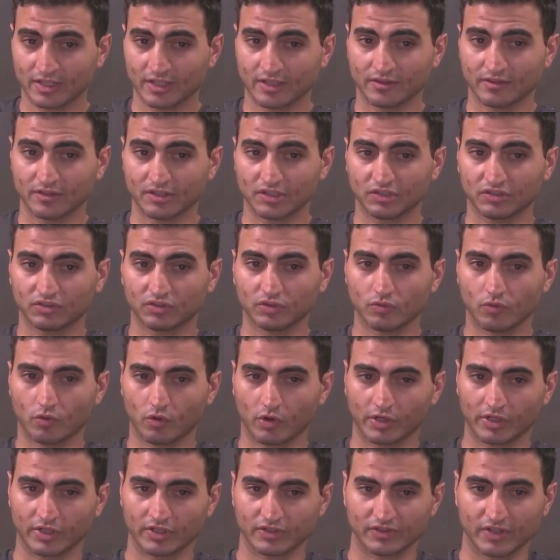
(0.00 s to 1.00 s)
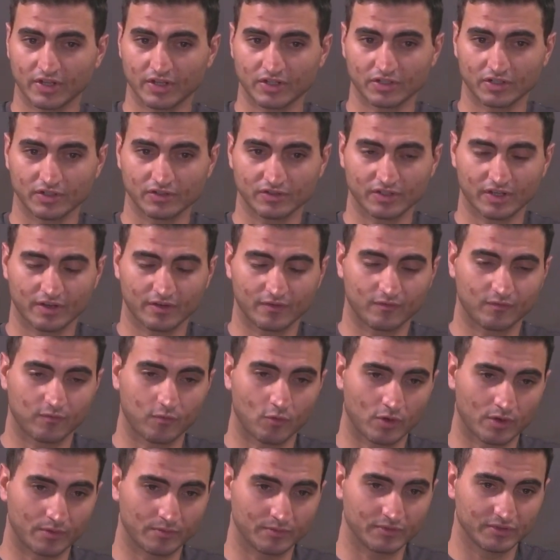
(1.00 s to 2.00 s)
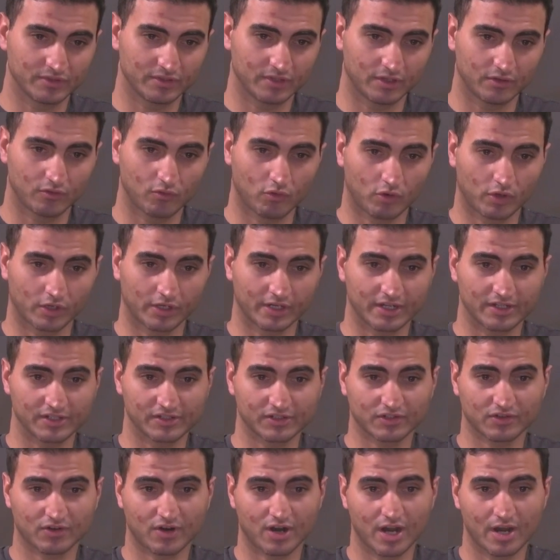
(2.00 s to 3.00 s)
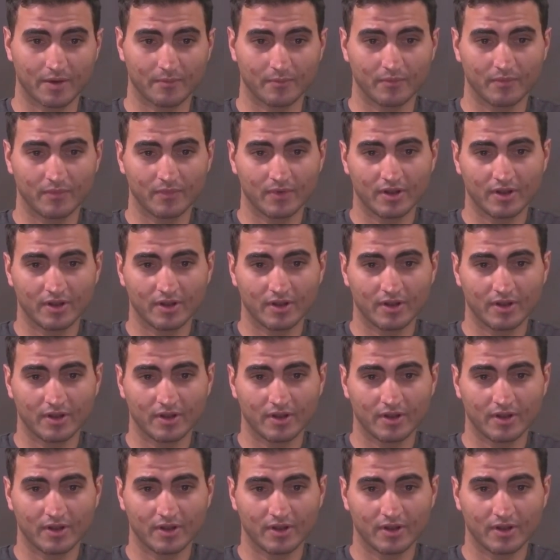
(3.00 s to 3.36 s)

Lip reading: these two organizations have formed an organized crime